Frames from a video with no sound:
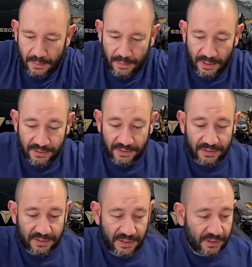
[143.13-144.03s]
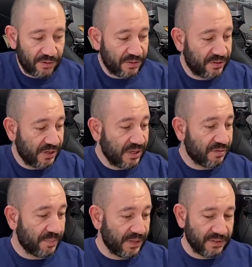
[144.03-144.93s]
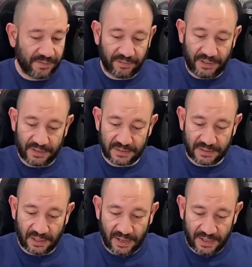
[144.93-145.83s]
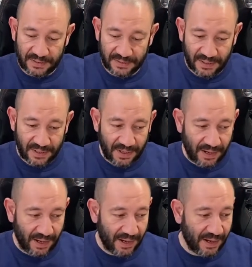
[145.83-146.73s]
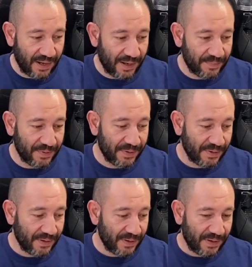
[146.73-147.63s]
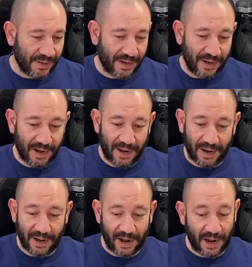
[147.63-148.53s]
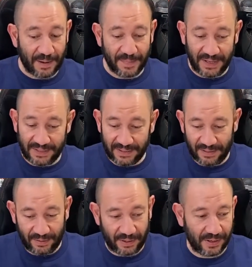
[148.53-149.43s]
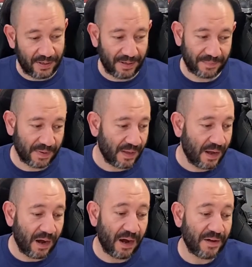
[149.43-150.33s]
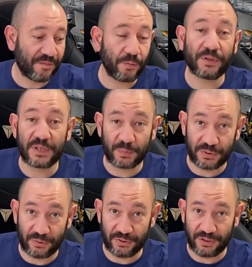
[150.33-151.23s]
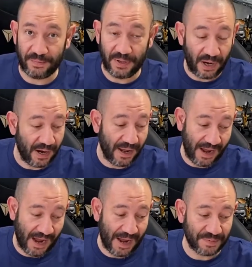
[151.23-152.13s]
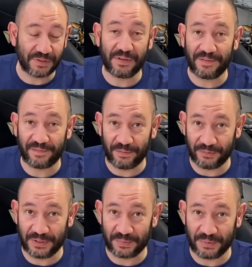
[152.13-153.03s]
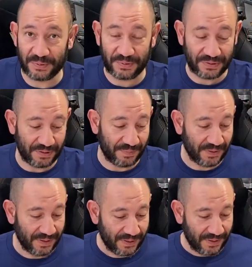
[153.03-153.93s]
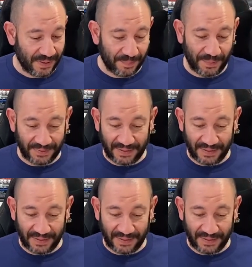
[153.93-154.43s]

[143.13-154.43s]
As you can see, considerably different in size. I mean, I thought this was awesome. I absolutely thought this was awesome. But